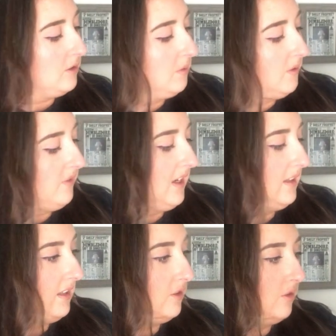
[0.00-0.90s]
so we'll
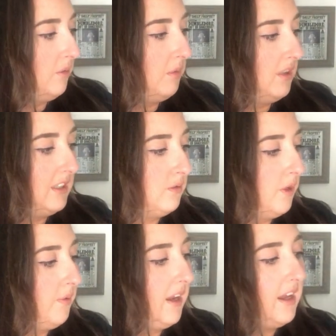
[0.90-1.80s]
find that soon, but at least
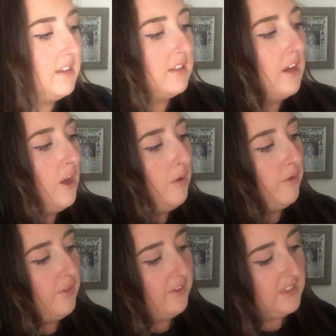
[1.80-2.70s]
we know where it is.
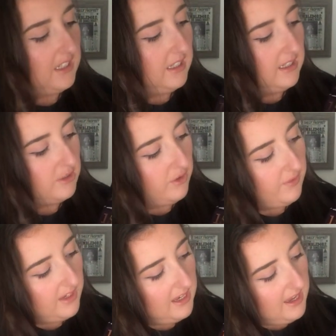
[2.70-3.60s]
Well, 15 is
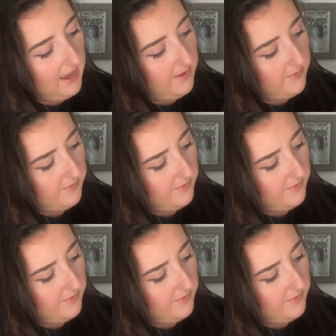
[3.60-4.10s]
over here.